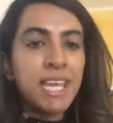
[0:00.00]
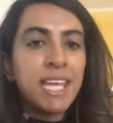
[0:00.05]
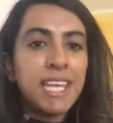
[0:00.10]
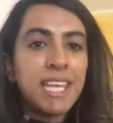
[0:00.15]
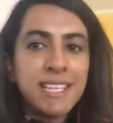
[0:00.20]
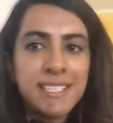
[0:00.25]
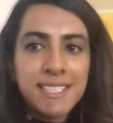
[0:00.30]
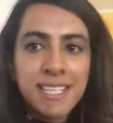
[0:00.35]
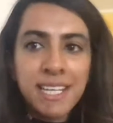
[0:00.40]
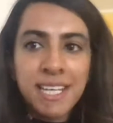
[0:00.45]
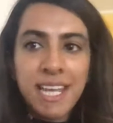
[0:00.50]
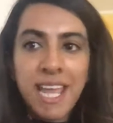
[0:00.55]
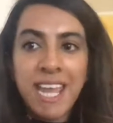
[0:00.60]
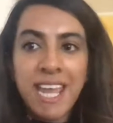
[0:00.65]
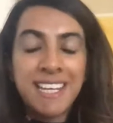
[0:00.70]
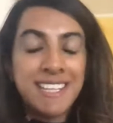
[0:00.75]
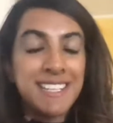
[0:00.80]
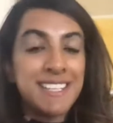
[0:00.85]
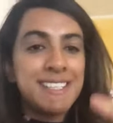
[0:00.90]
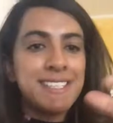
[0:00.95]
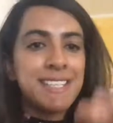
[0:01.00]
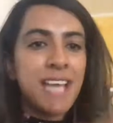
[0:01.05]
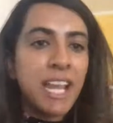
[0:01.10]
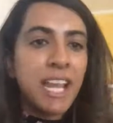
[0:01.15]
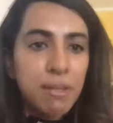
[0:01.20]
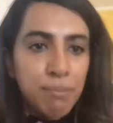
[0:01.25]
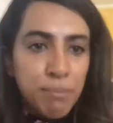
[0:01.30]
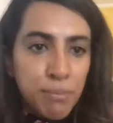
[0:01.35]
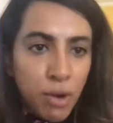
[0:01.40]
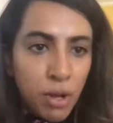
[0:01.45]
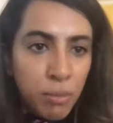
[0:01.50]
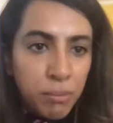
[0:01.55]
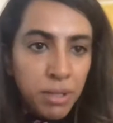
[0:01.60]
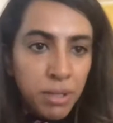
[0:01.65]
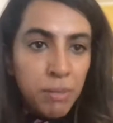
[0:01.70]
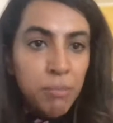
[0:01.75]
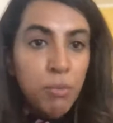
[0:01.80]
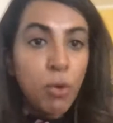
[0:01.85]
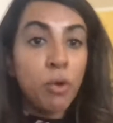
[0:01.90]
is it a design problem